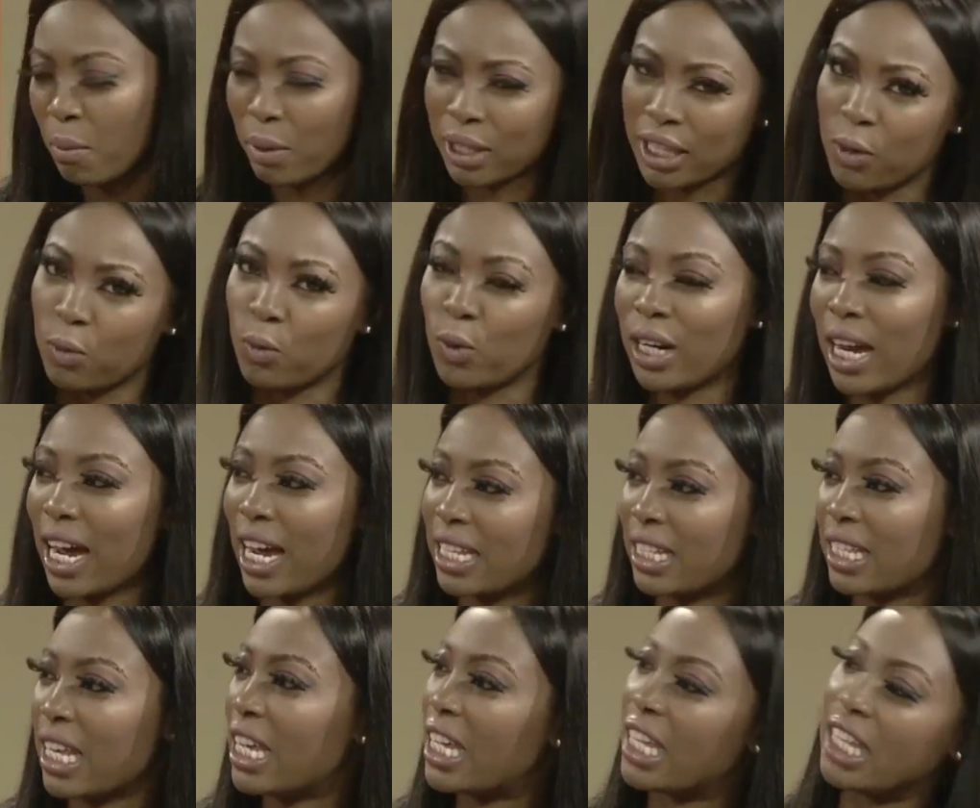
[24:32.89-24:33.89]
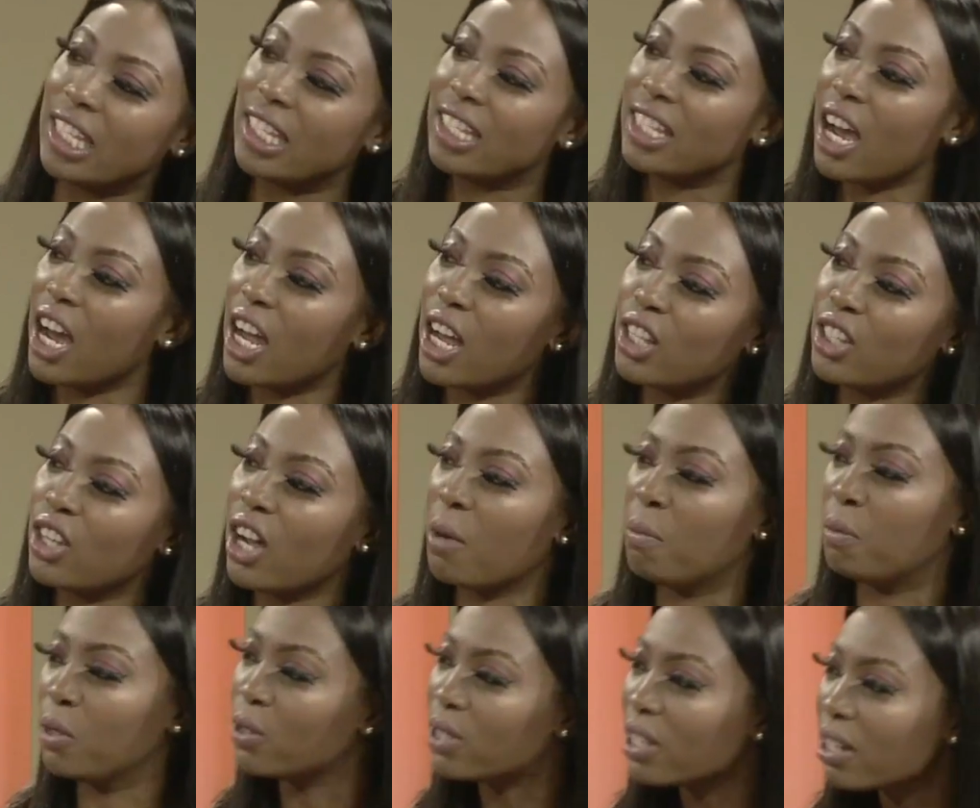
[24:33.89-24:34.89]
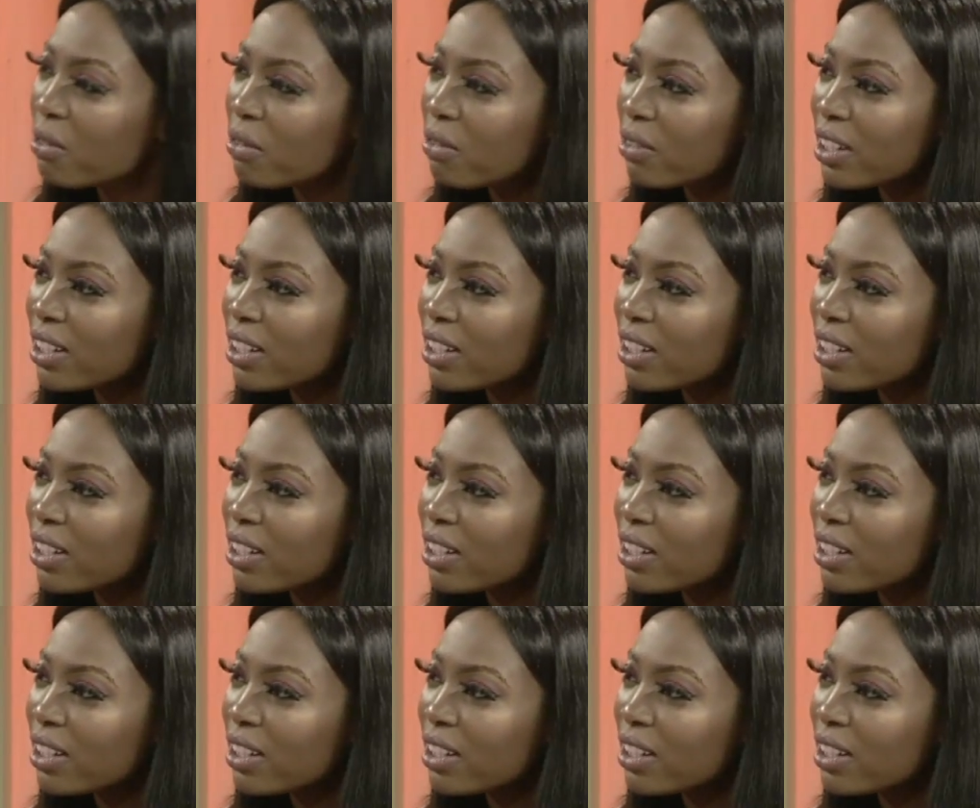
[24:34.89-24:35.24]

But then would I say he's abusive?